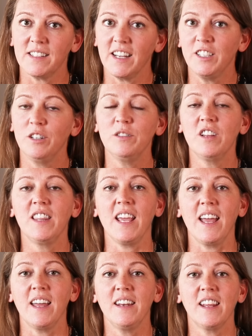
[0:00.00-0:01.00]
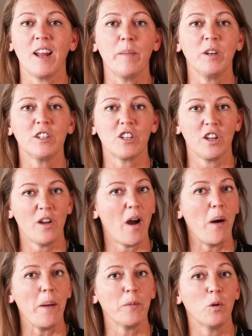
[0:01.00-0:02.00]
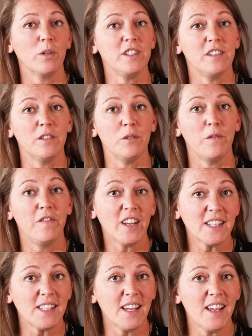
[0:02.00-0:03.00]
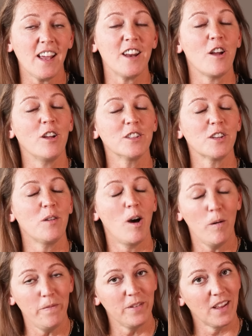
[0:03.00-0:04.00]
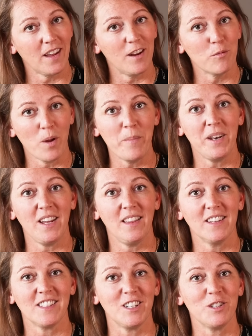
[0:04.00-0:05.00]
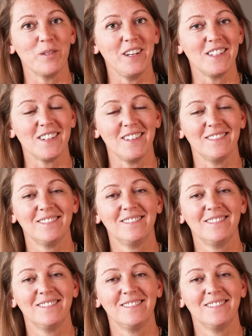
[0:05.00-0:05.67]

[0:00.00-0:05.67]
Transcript: stay tuned till the end and I'm going to show you how I'm going to fix it and also hopefully remedy the situation.